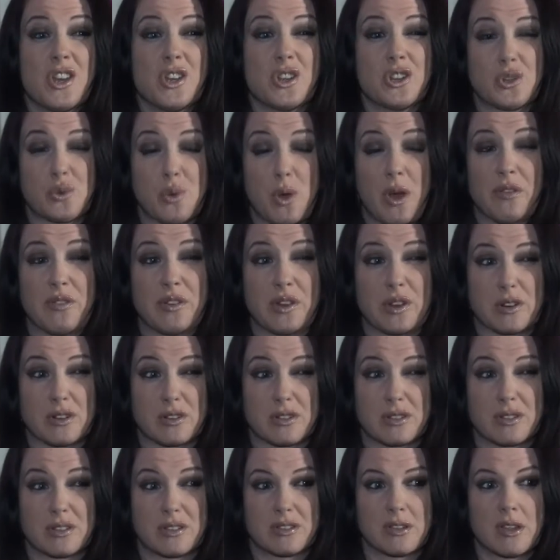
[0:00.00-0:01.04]
12
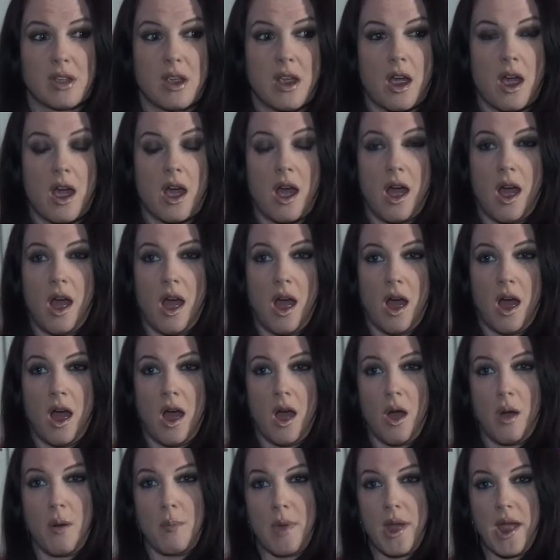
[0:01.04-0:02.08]
years.
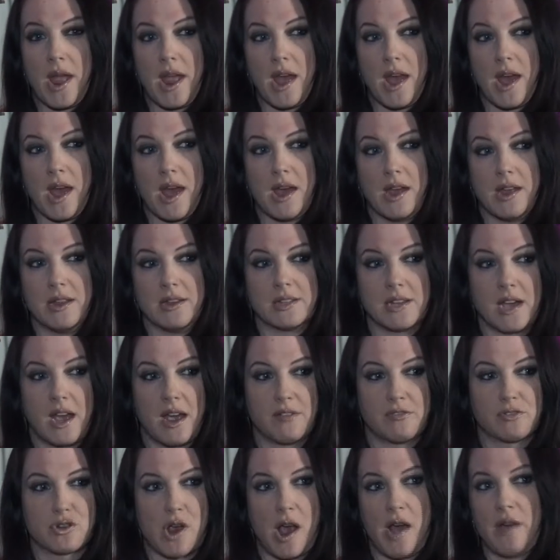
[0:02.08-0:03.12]
And
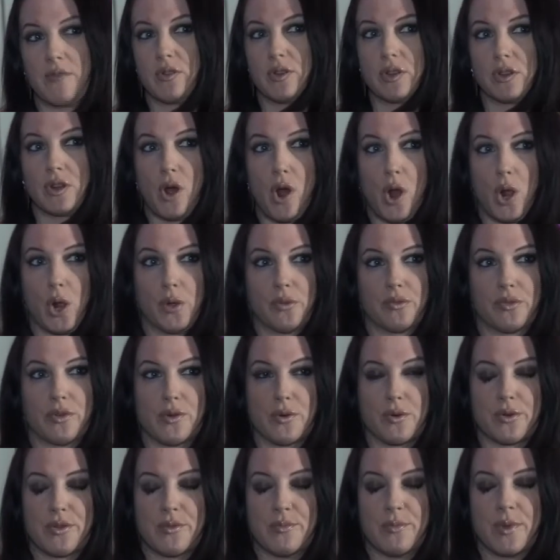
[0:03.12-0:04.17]
I've traveled all over
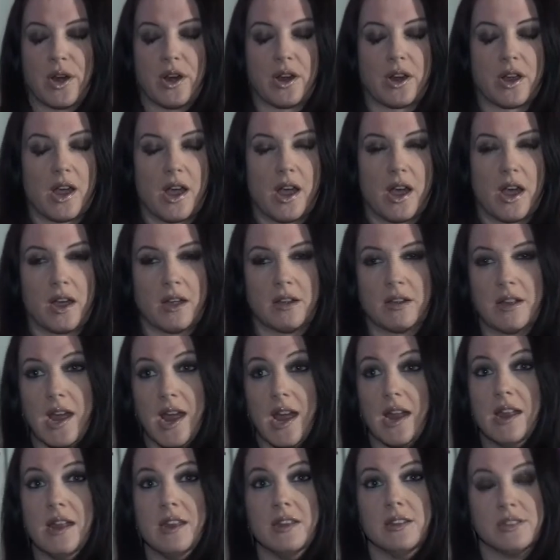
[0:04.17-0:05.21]
North America
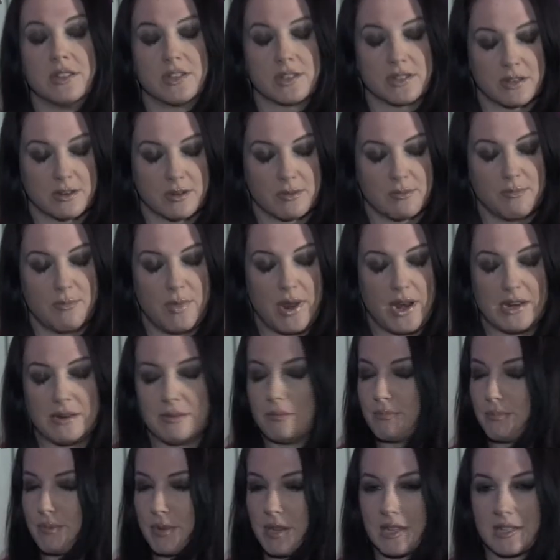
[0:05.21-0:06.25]
and many
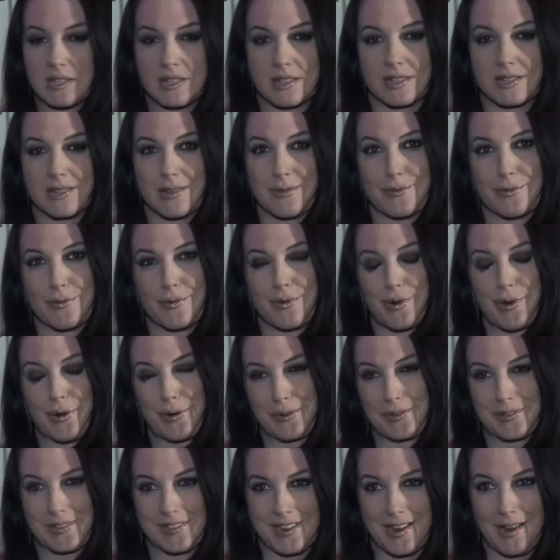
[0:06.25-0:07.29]
places in the
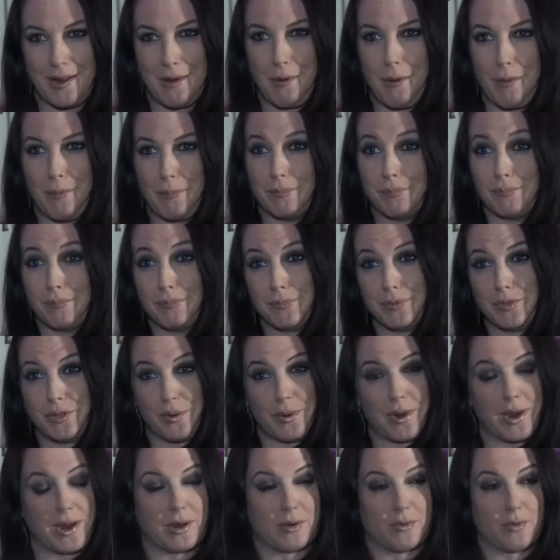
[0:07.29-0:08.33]
world
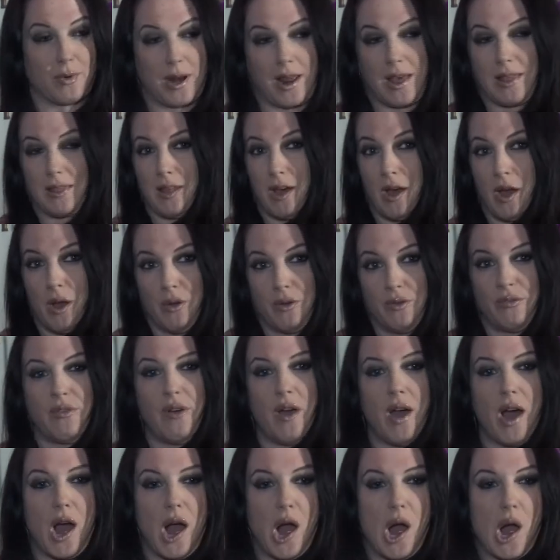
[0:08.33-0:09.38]
doing what I love.
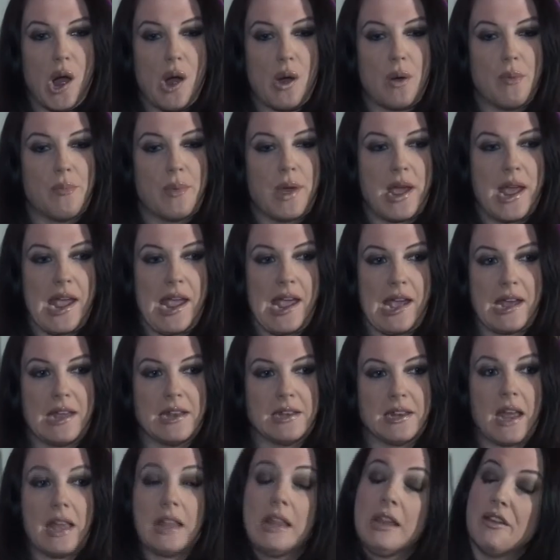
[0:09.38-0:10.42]

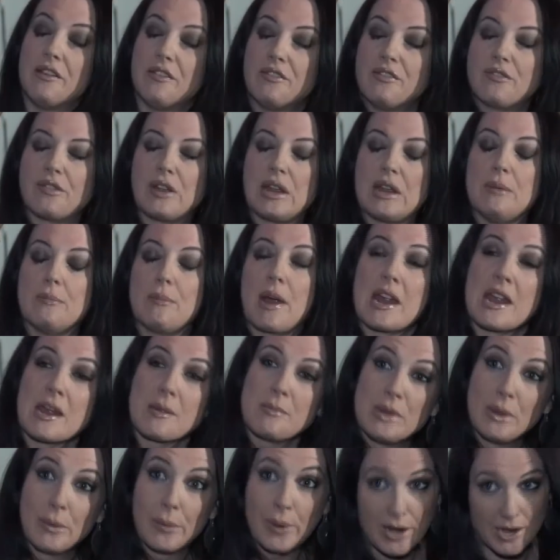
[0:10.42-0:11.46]
And I live in
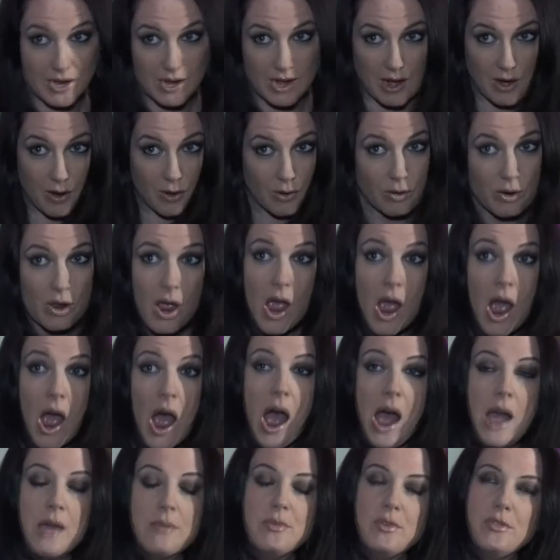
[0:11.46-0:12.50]
Miami right now.
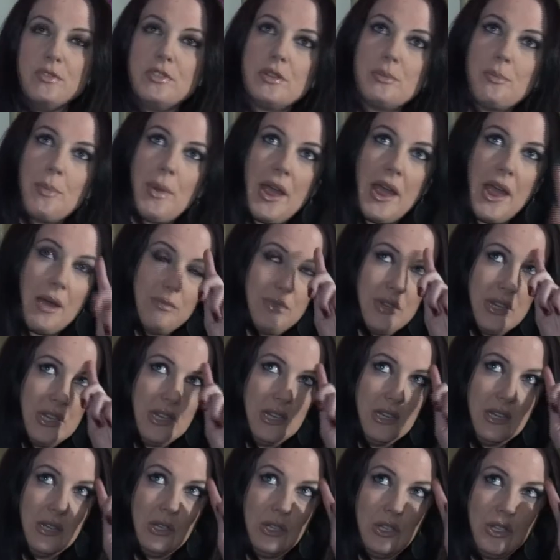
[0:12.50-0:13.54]
I moved to
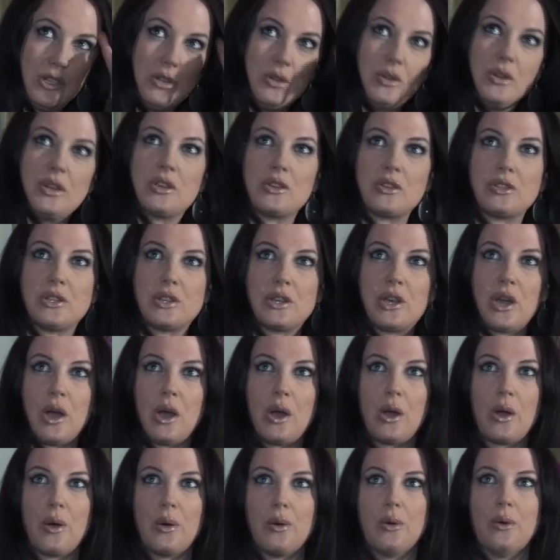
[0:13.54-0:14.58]
Miami 2 years
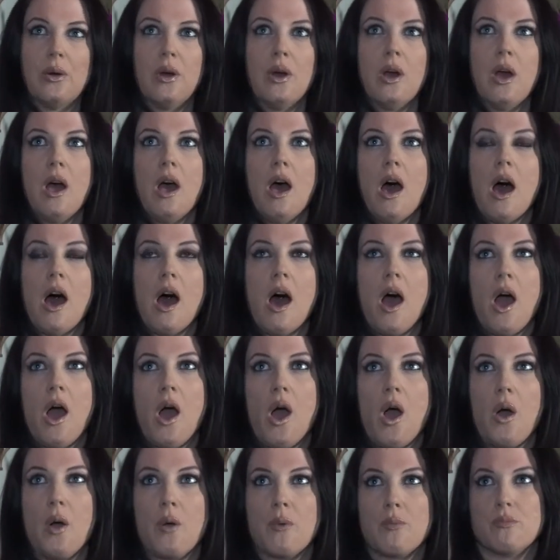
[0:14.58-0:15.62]
ago
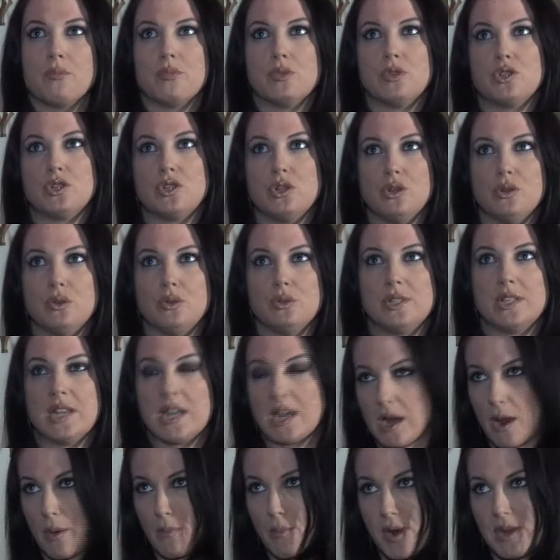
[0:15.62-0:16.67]
to
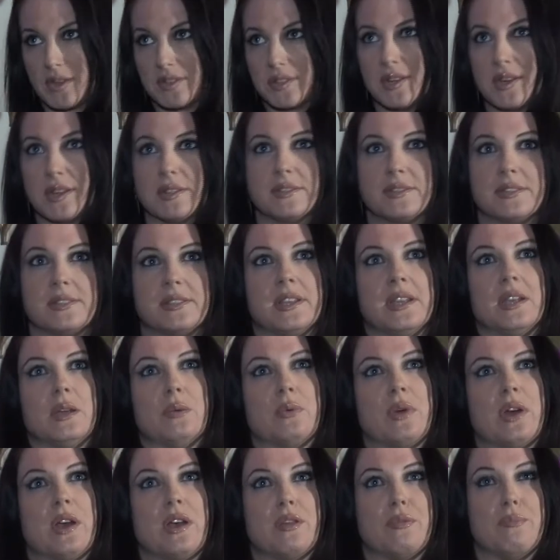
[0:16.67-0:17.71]
take up residency
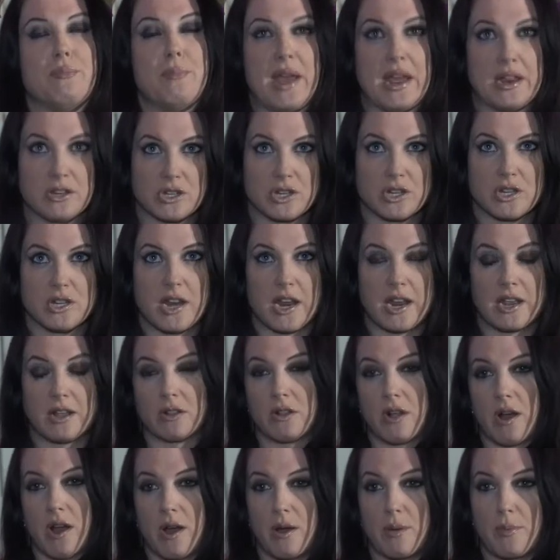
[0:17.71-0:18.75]
with Mansion
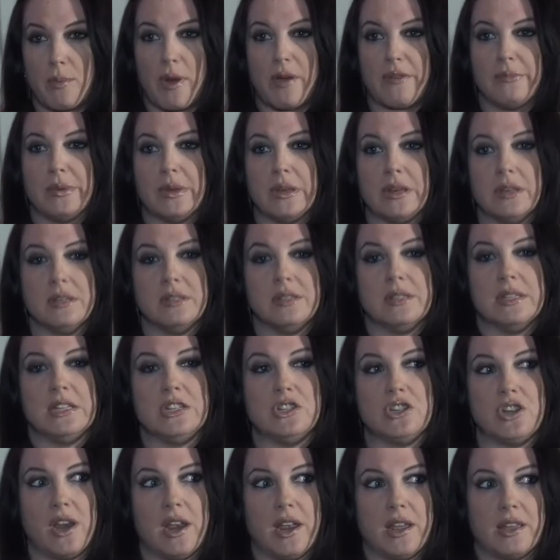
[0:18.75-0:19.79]
Nightclub. I've been
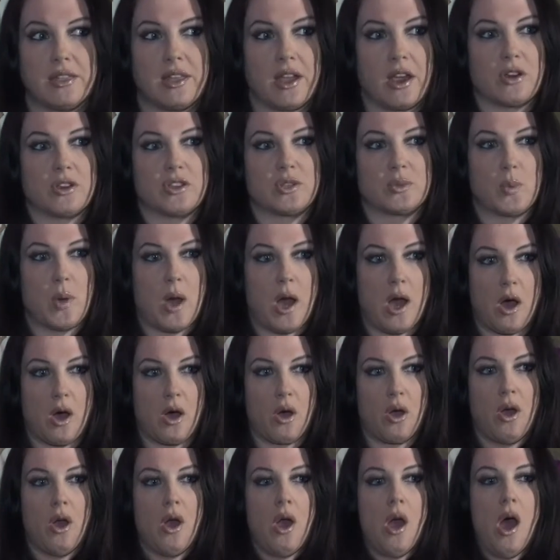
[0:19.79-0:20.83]
DJing there as
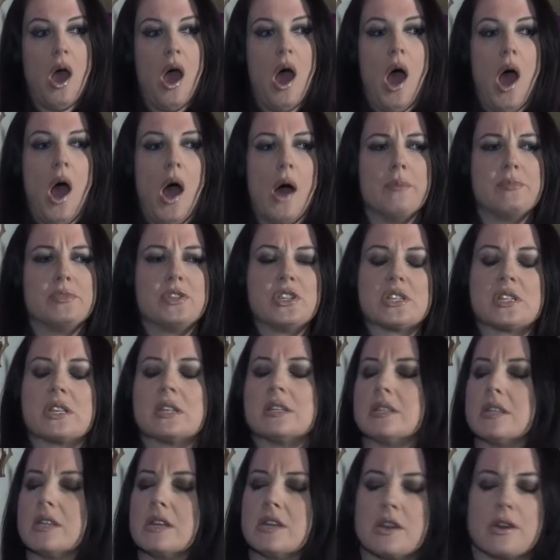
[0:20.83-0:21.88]
well, just
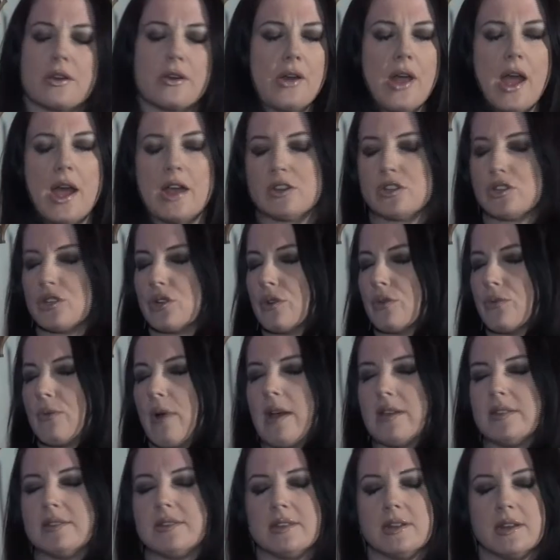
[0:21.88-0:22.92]
as an international
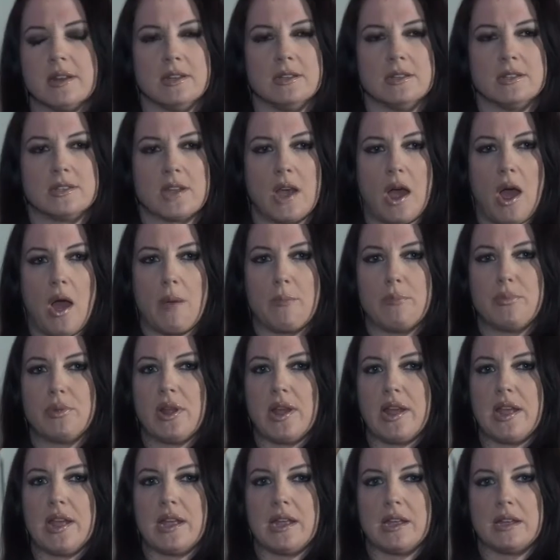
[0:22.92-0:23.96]
resident,
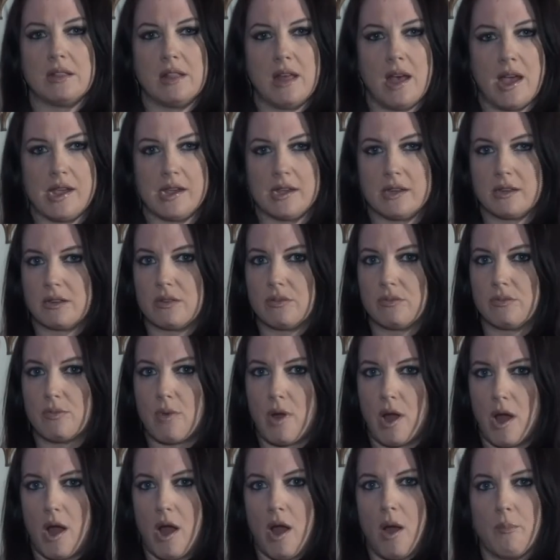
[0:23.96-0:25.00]
playing like
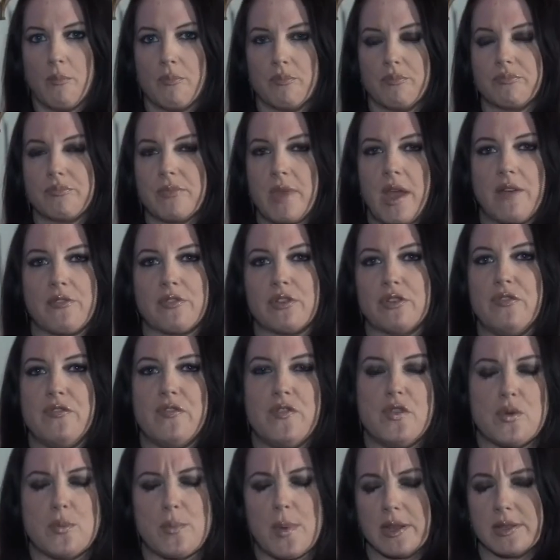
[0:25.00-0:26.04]
every
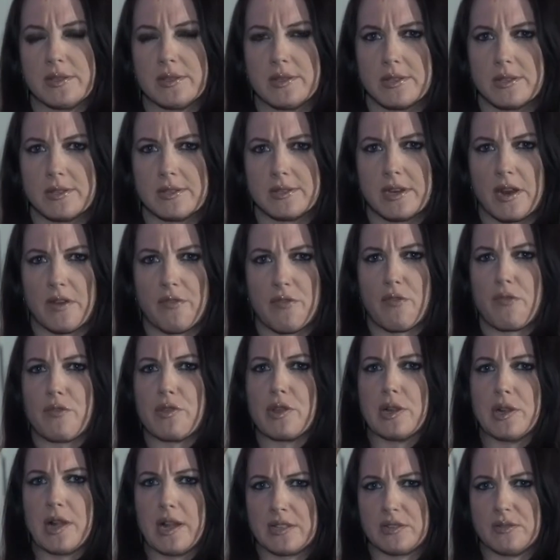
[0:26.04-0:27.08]
few months and stuff over
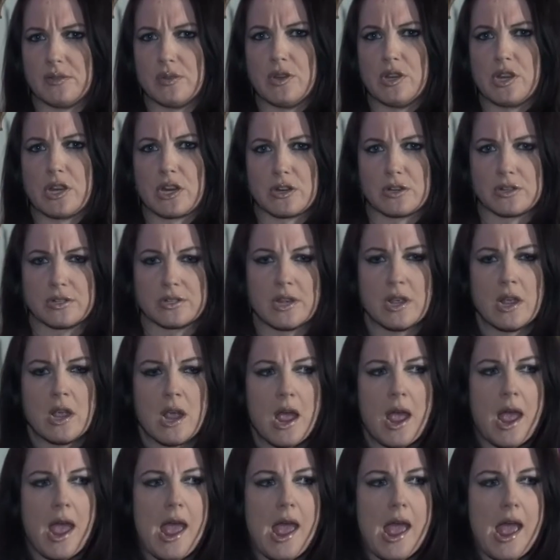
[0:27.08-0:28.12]
the last few years.
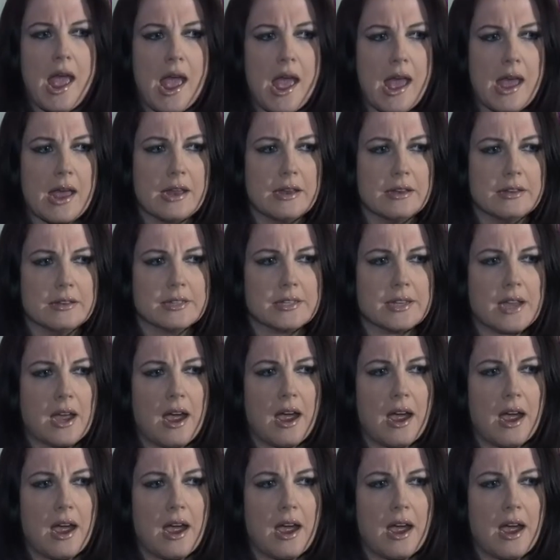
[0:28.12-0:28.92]
And